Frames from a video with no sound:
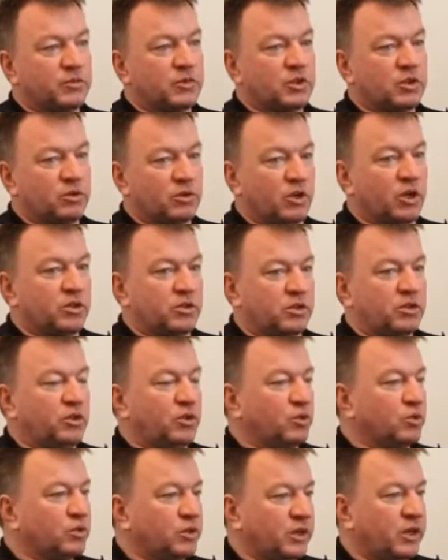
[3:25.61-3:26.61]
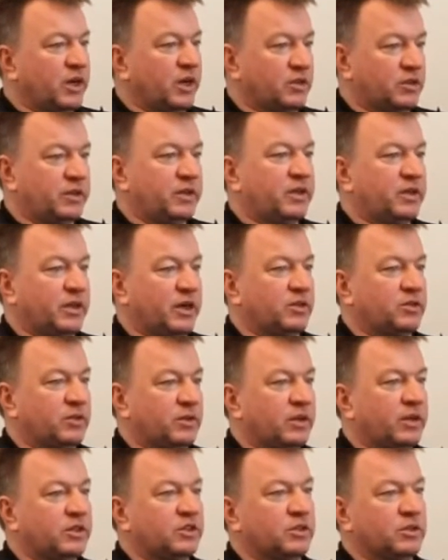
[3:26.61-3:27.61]
So not use IATI in
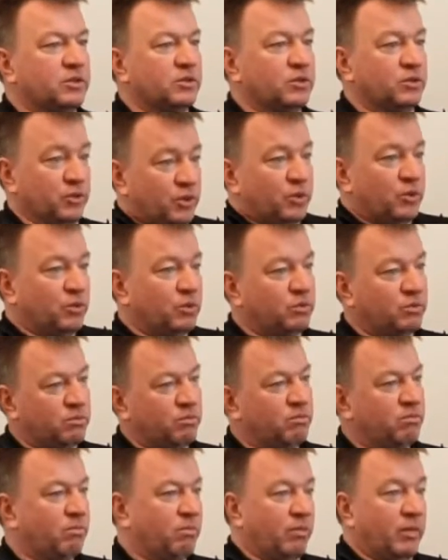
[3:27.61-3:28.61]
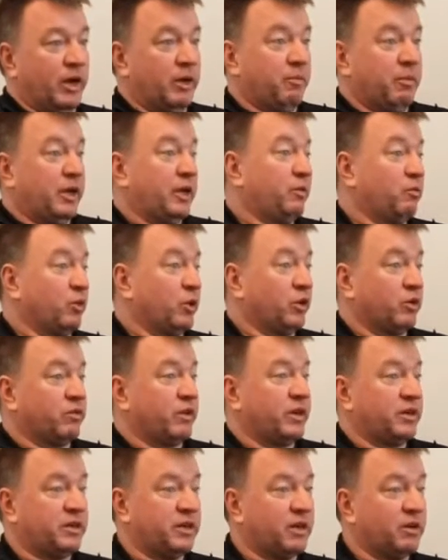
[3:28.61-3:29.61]
isolation, although my main work
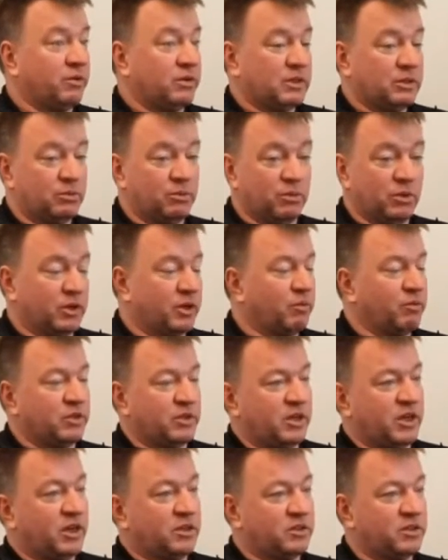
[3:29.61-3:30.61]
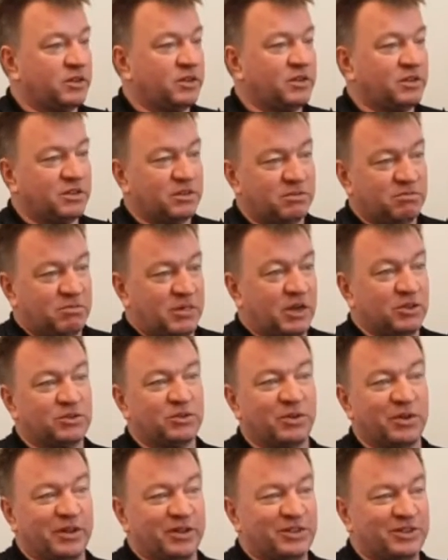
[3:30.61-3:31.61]
right now is working with IATI in
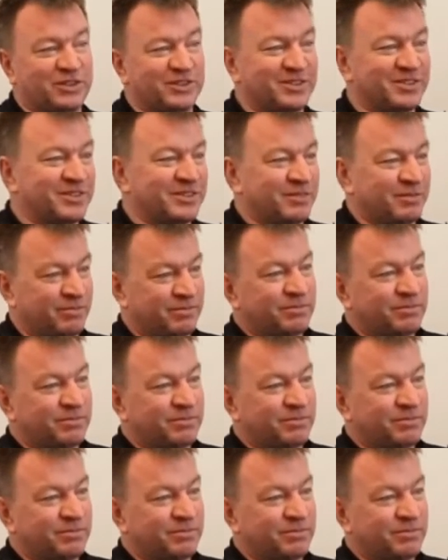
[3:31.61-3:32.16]
isolation.